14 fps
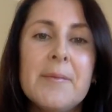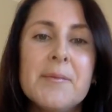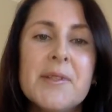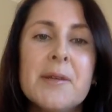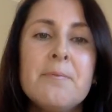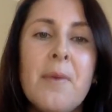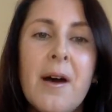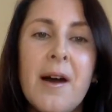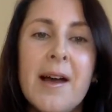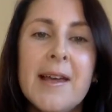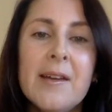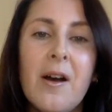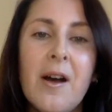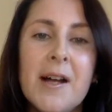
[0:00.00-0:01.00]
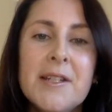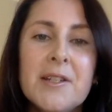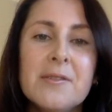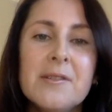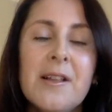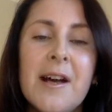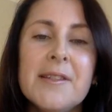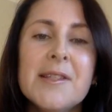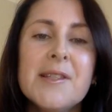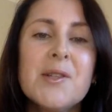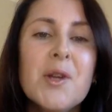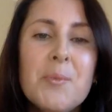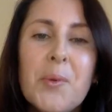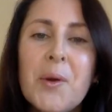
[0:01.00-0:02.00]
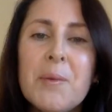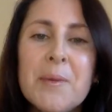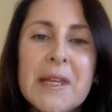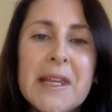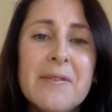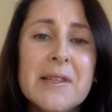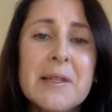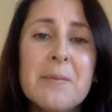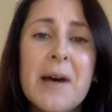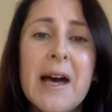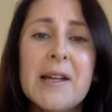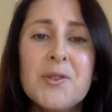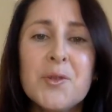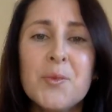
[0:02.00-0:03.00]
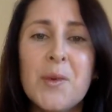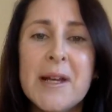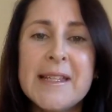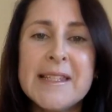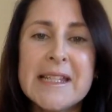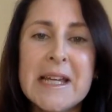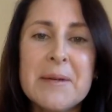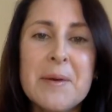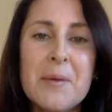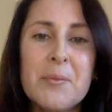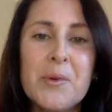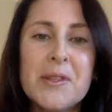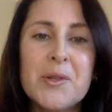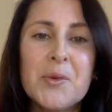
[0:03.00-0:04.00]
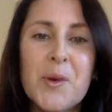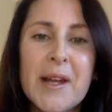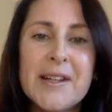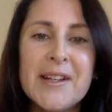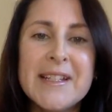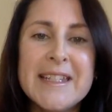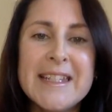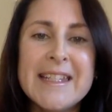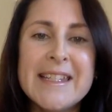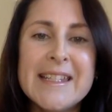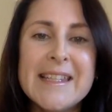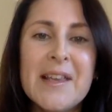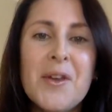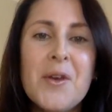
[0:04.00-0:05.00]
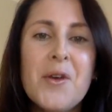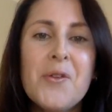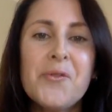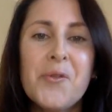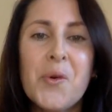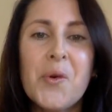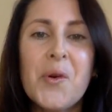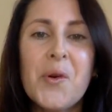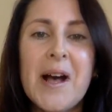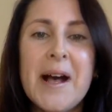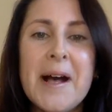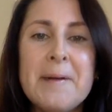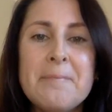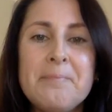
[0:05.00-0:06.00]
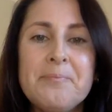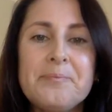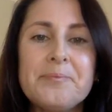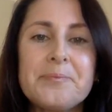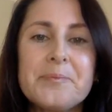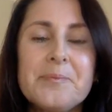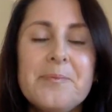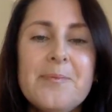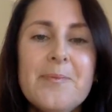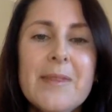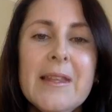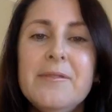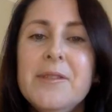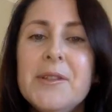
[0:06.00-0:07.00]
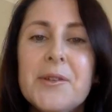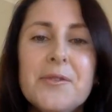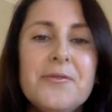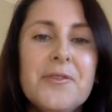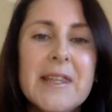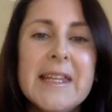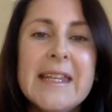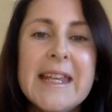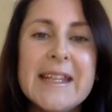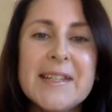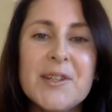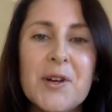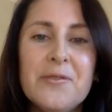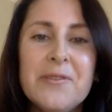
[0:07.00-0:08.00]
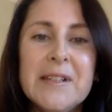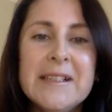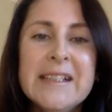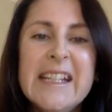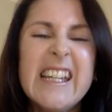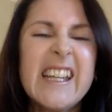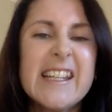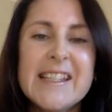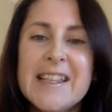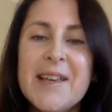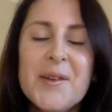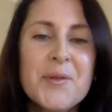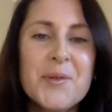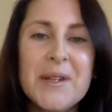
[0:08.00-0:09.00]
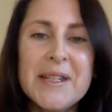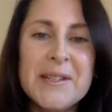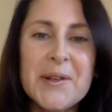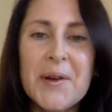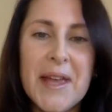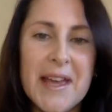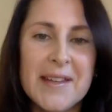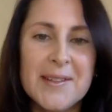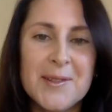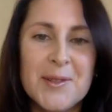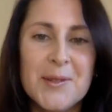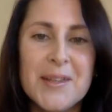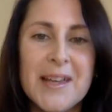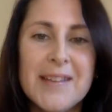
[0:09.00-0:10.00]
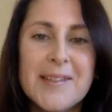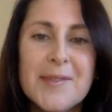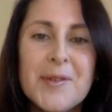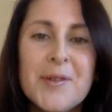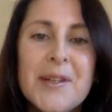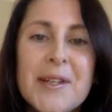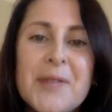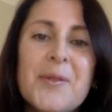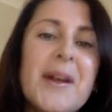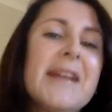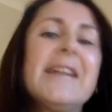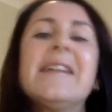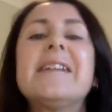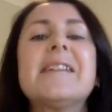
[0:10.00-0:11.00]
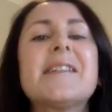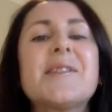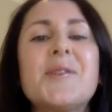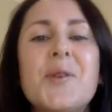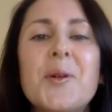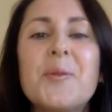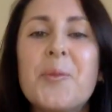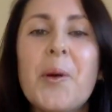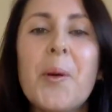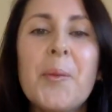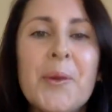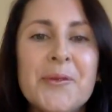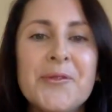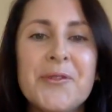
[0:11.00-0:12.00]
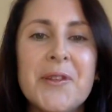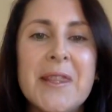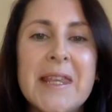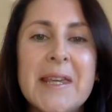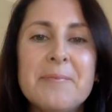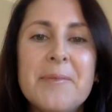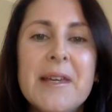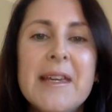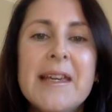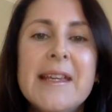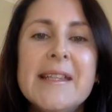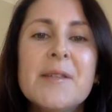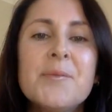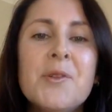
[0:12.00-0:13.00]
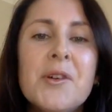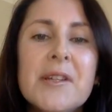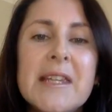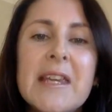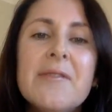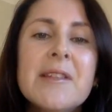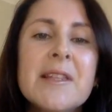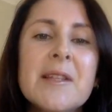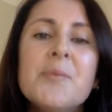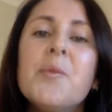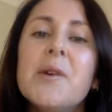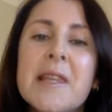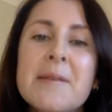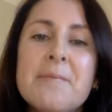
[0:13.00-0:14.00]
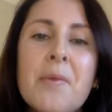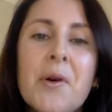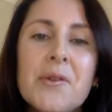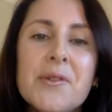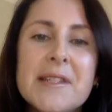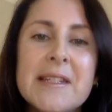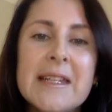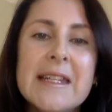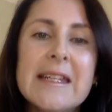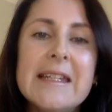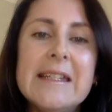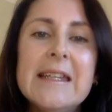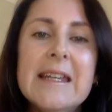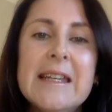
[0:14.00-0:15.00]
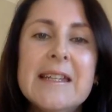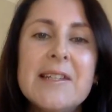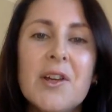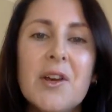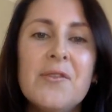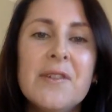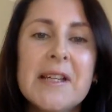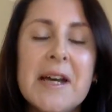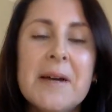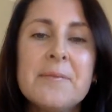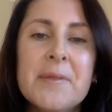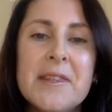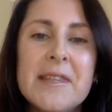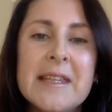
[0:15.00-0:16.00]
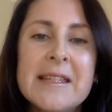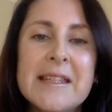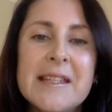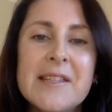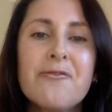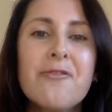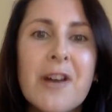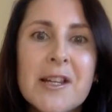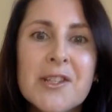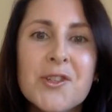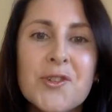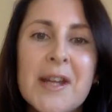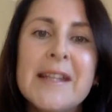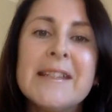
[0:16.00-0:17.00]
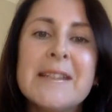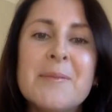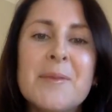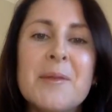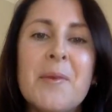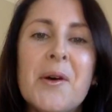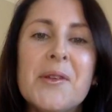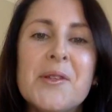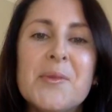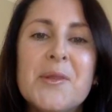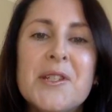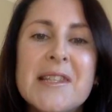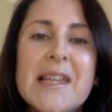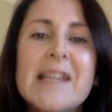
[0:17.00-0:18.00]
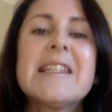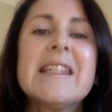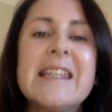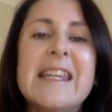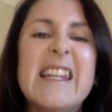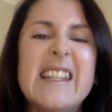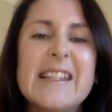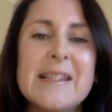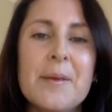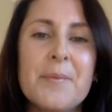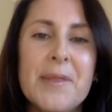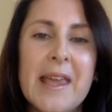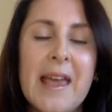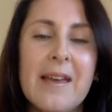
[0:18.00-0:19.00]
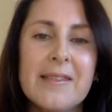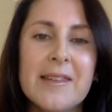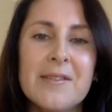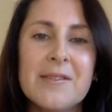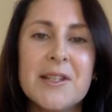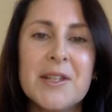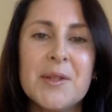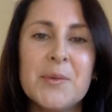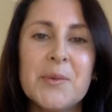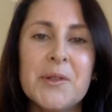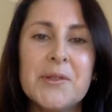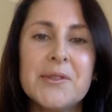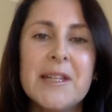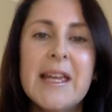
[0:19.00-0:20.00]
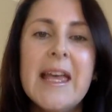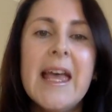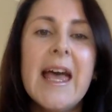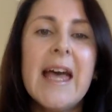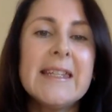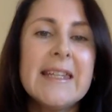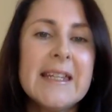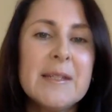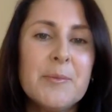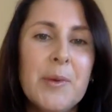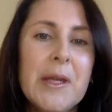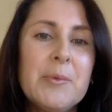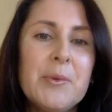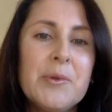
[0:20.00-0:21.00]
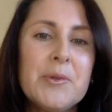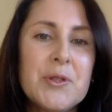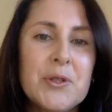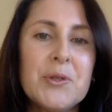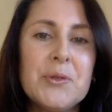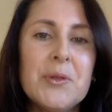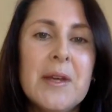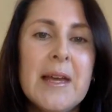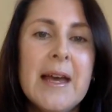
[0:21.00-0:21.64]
So my ideal client, there's no point me giving them 100 ways to come up with great ideas for, for their next offer, because they already know how to do that. They're already great at it. It's not a problem for them. So I'm not giving them what they most need to overcome the thing that's frustrating them the most, which is actually getting something out there into the world and getting people to